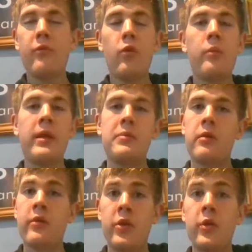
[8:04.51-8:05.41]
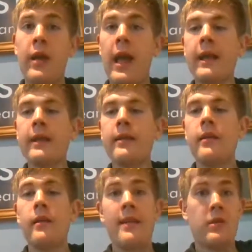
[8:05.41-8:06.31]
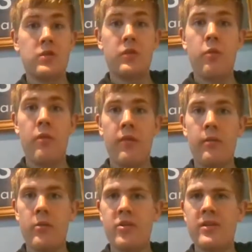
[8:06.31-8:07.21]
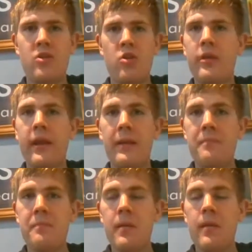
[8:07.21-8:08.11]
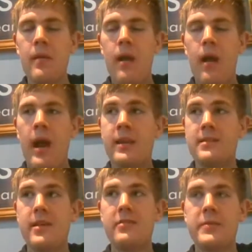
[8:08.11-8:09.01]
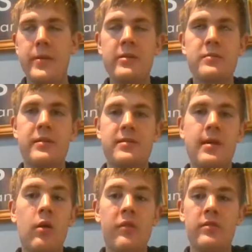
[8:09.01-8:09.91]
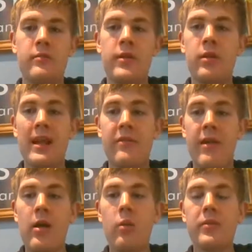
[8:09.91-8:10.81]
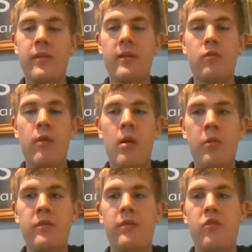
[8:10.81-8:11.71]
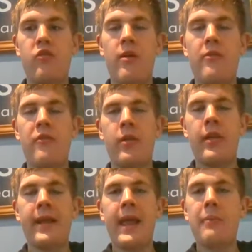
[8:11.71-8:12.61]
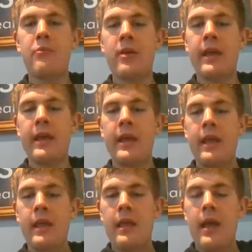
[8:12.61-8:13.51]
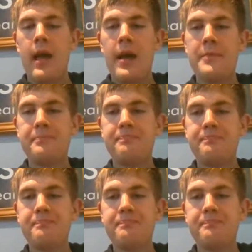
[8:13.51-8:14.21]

4 people in the UK now suffer with it, which is shocking. And as I've experienced myself, there's a real lack of help. So that's why I wanted to try and fill that gap, really. But